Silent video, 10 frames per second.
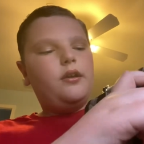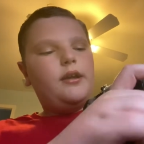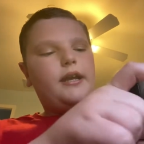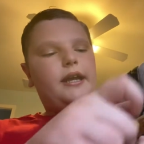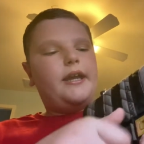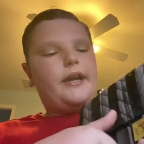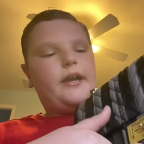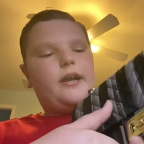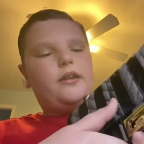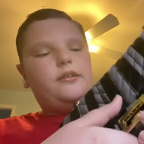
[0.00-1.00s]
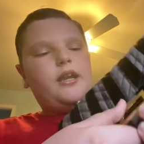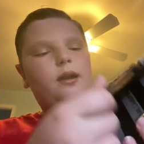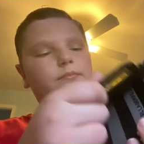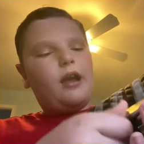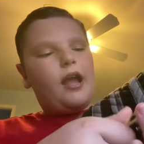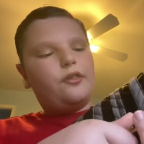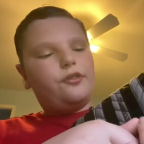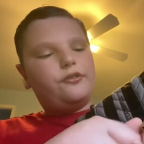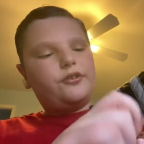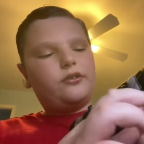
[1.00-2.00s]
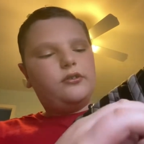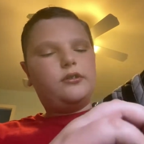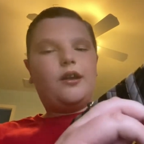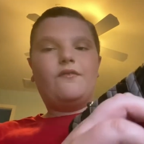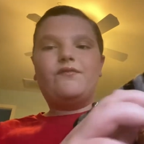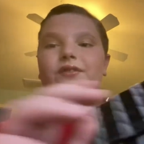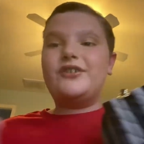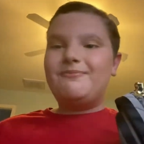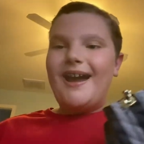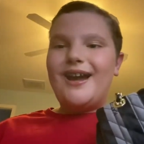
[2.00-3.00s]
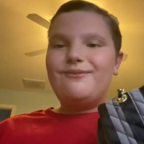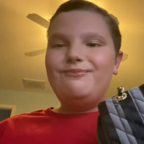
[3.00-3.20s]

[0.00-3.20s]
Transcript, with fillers: And yeah, I just love this bag.